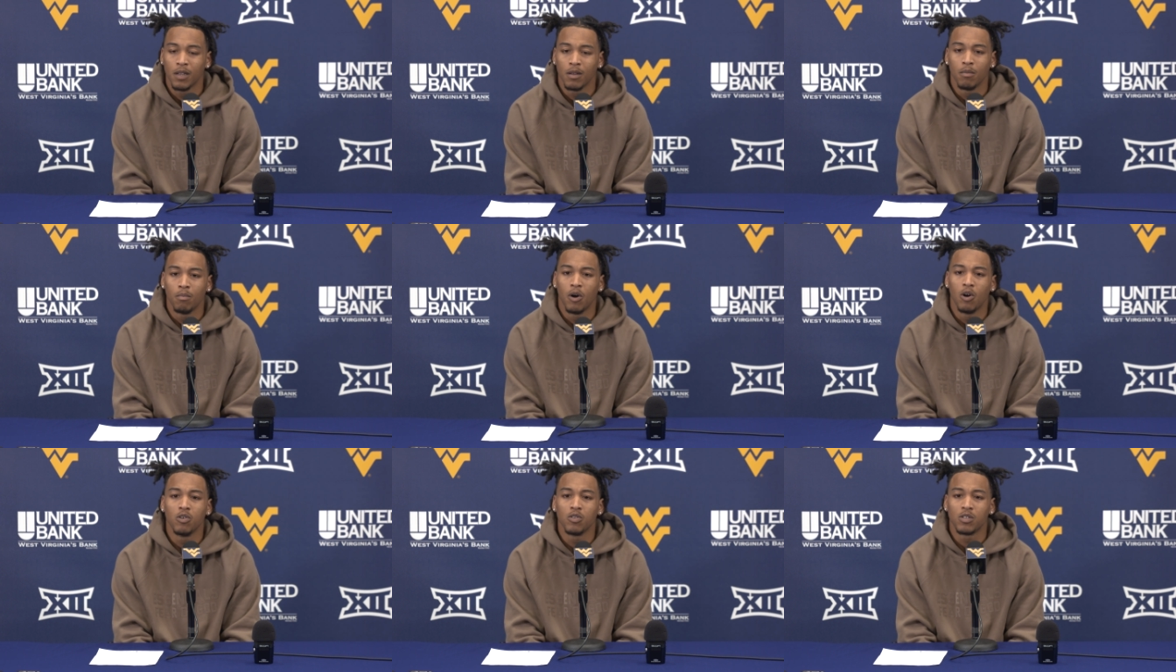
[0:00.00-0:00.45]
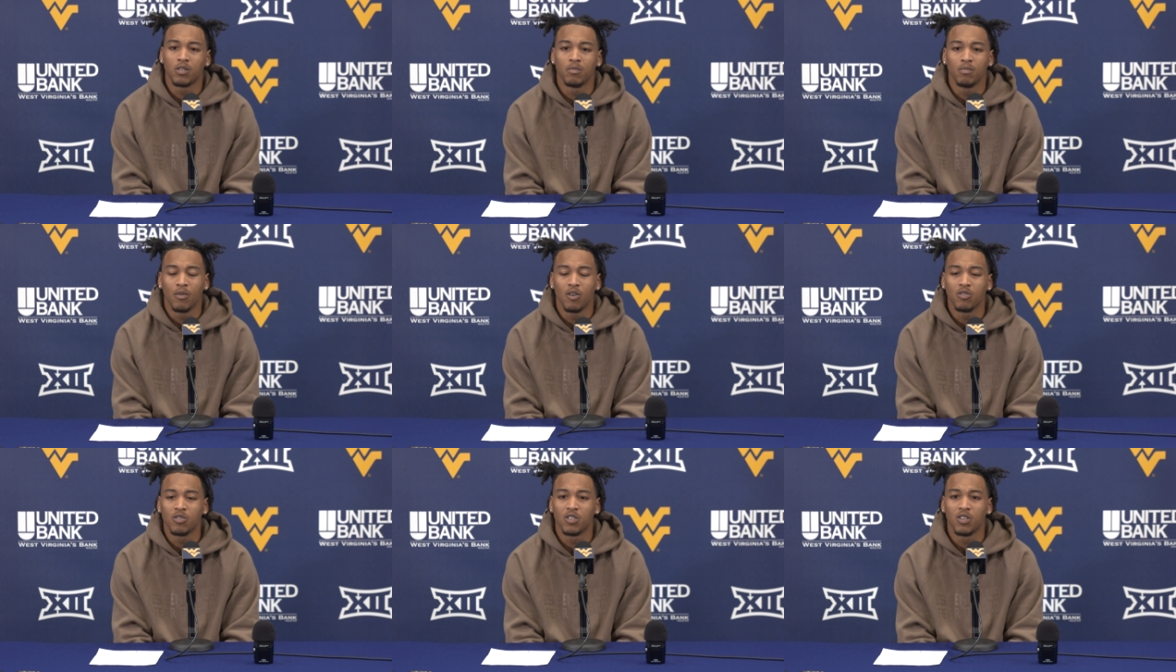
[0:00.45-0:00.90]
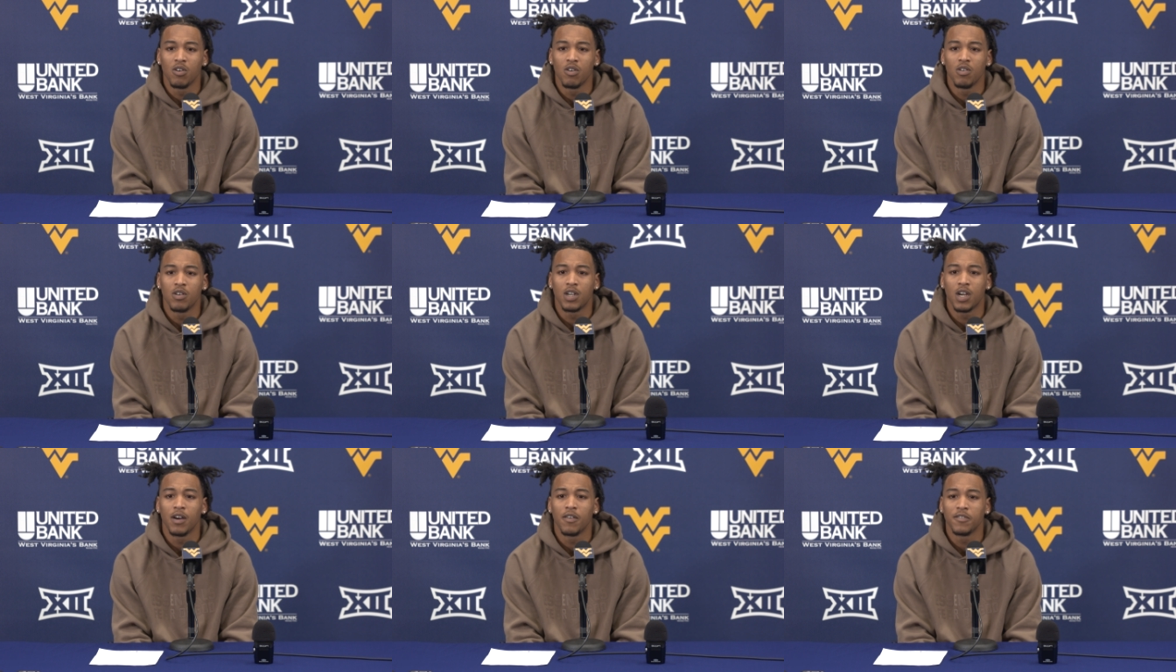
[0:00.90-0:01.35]
most most
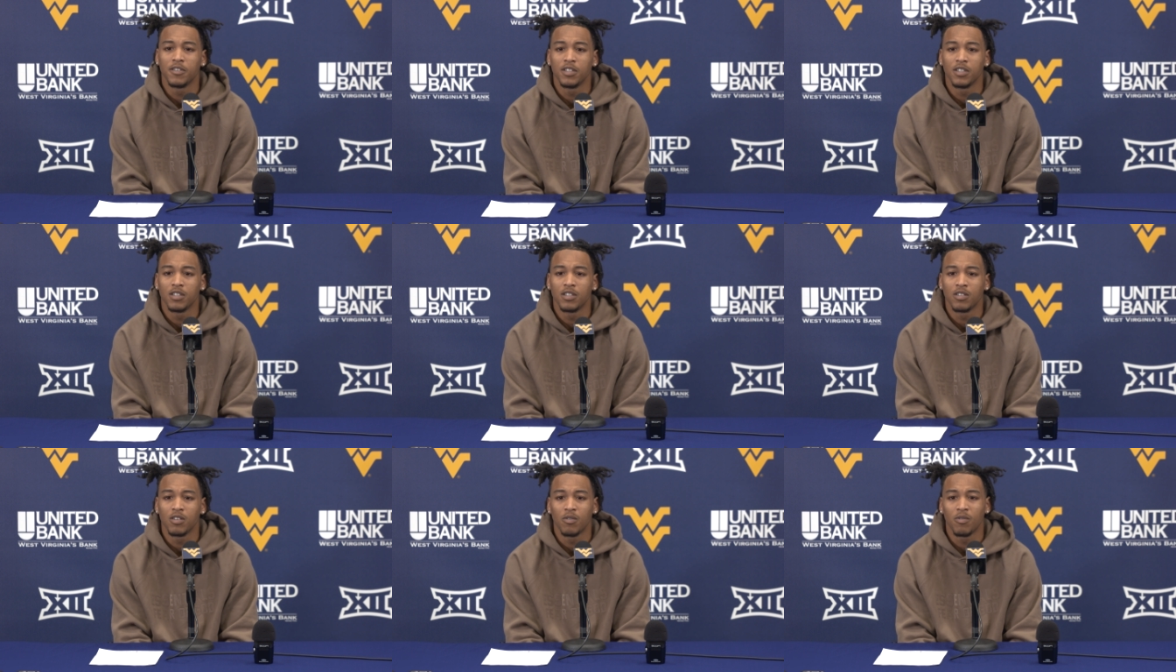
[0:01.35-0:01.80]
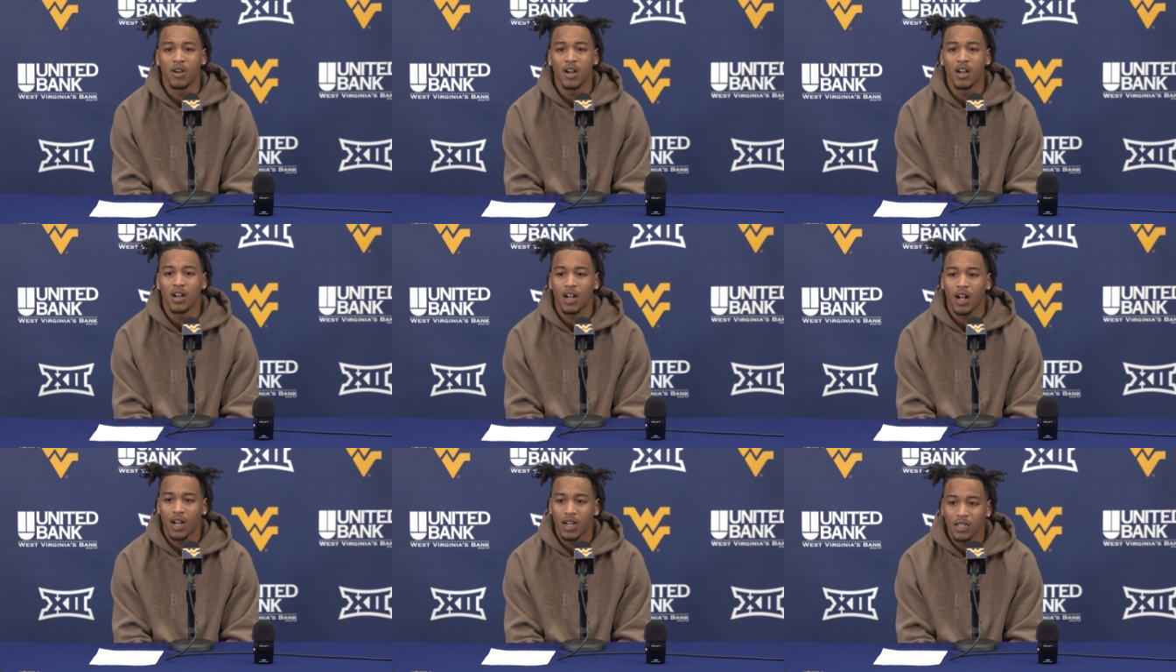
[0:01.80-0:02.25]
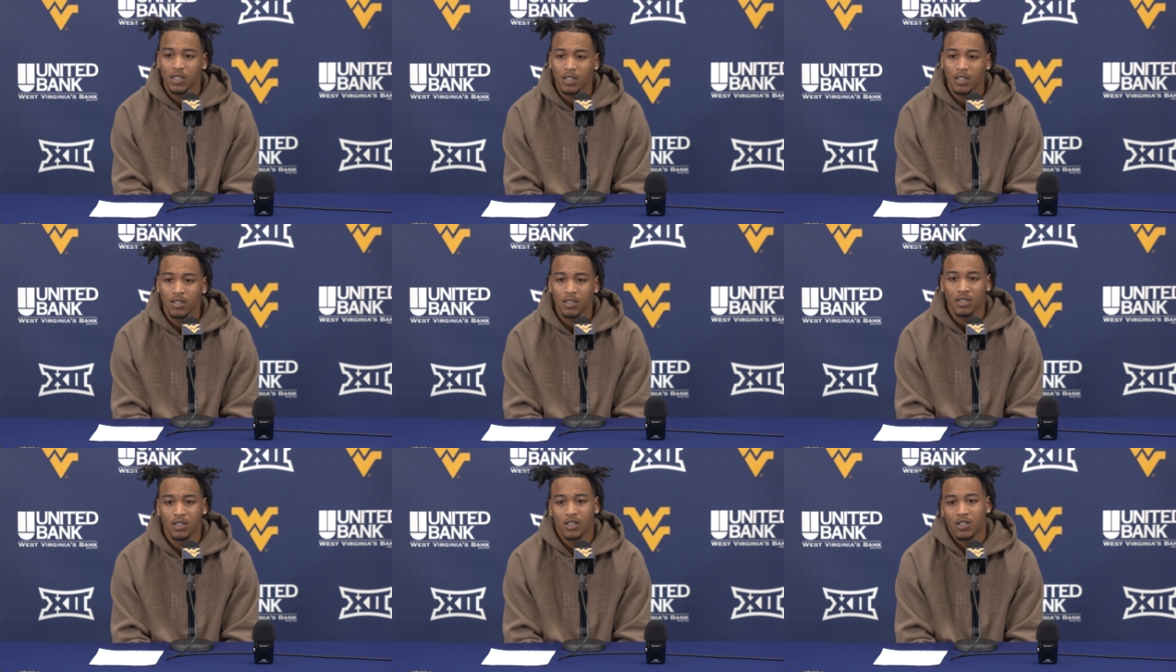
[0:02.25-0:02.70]
zone coverages around
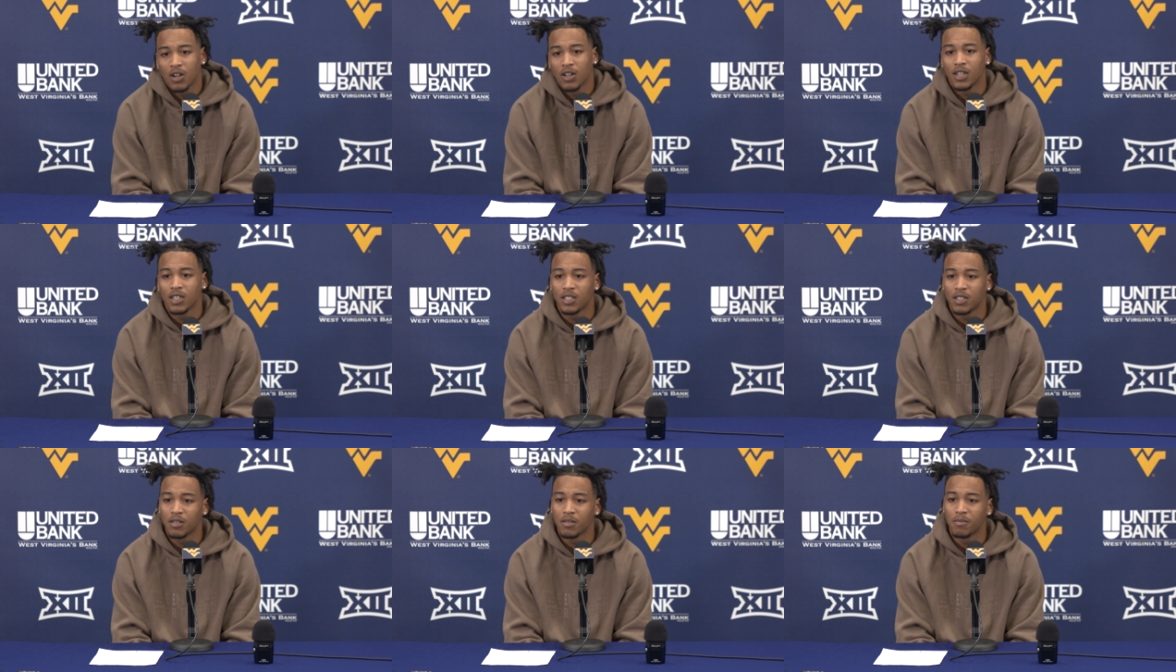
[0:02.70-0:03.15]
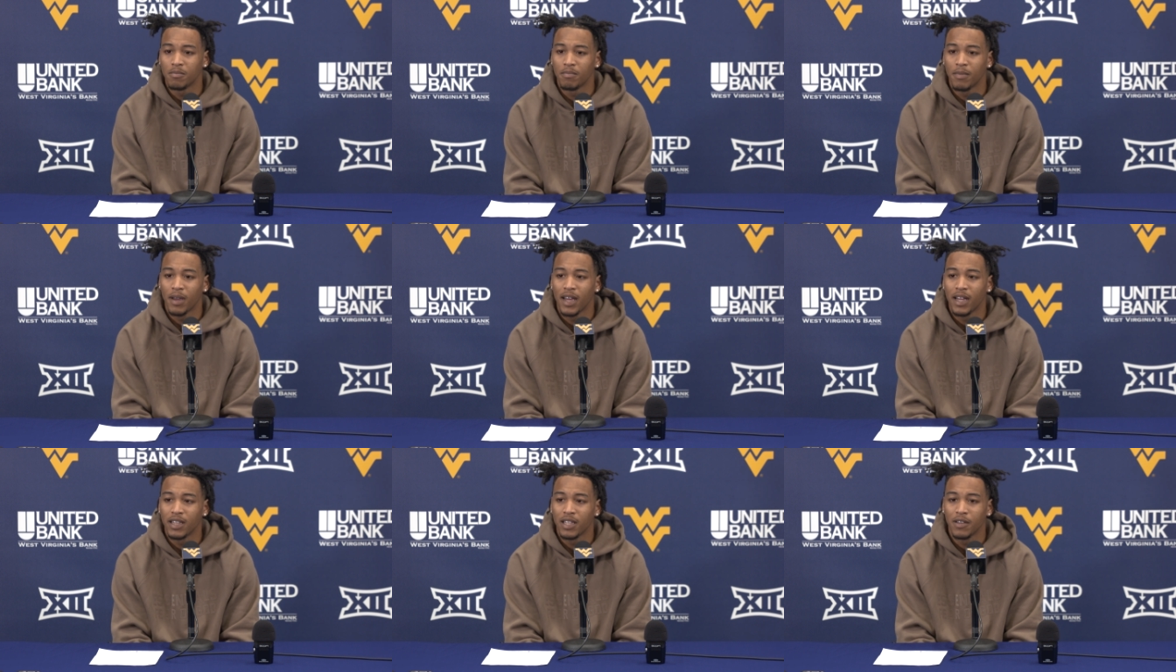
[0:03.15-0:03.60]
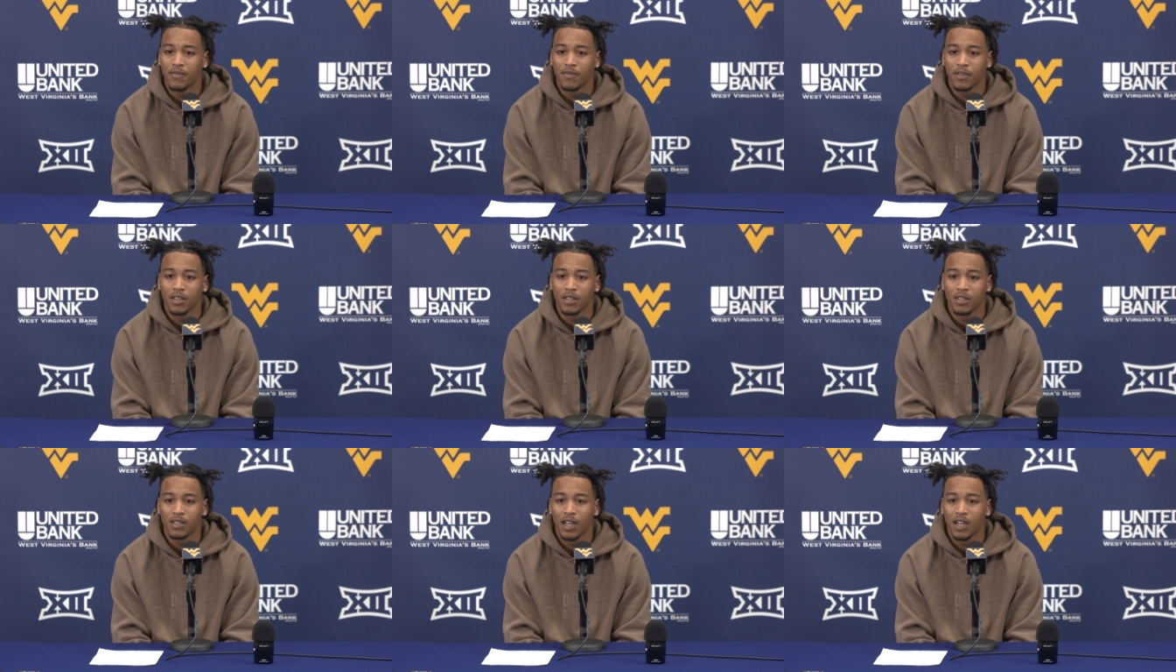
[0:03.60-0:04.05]
colleges turn into man
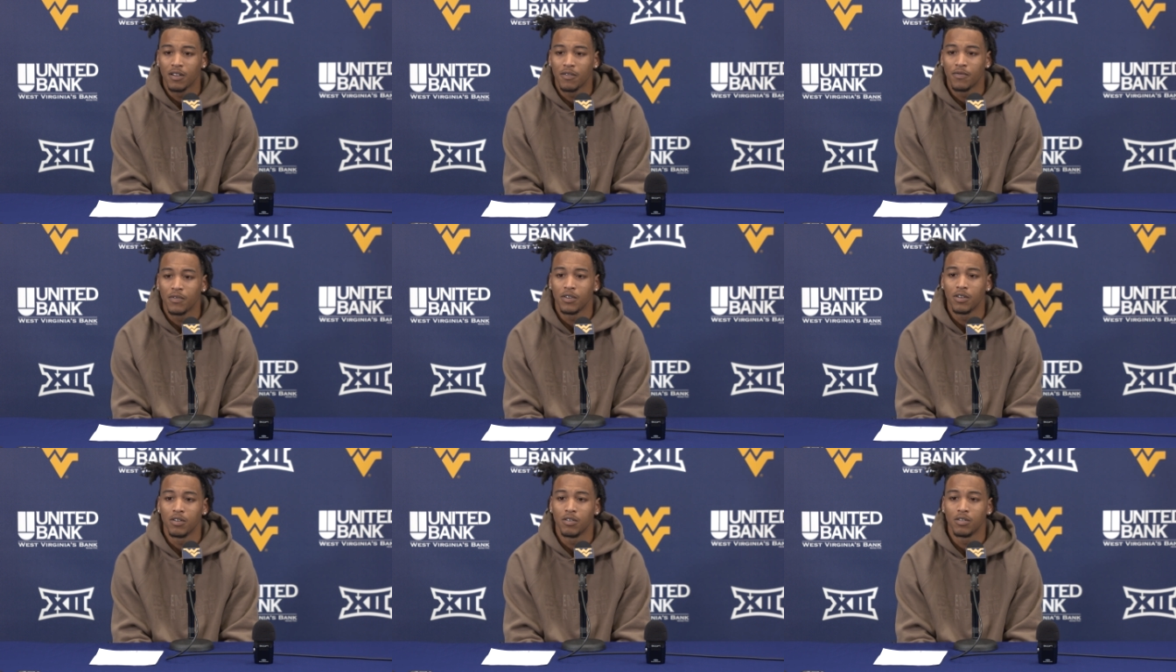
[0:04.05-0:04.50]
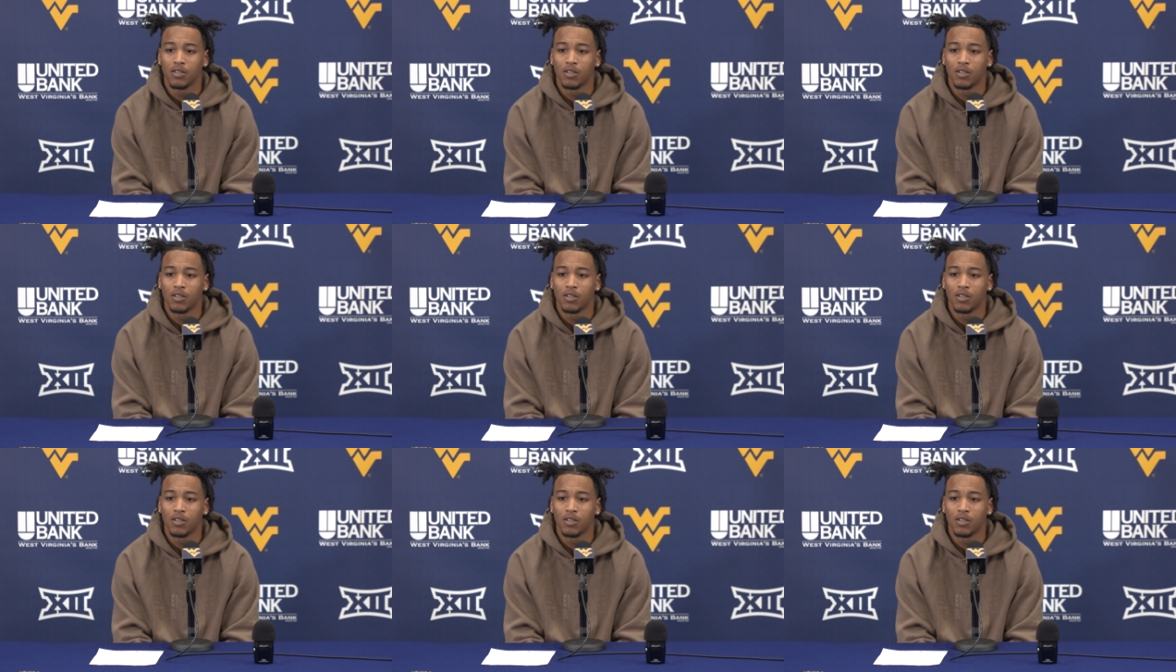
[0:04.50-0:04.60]
defense down the field.